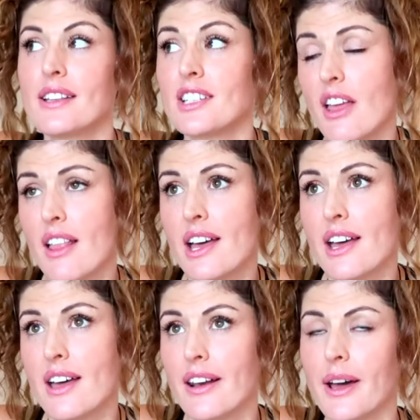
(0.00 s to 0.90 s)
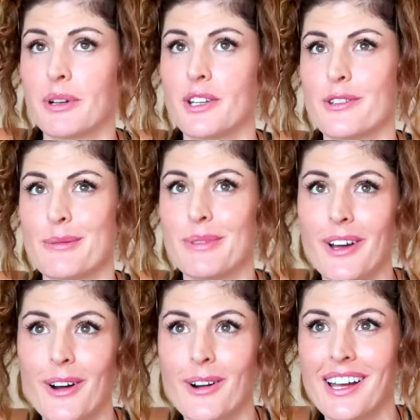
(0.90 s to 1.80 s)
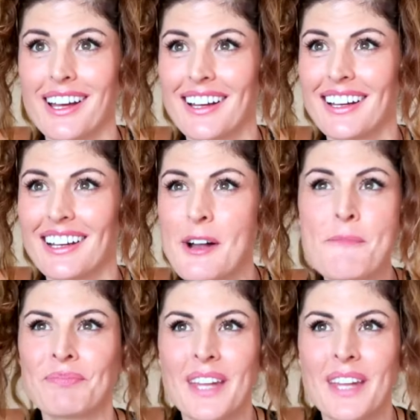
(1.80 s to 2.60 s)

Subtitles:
chilling. I want to do some yoga.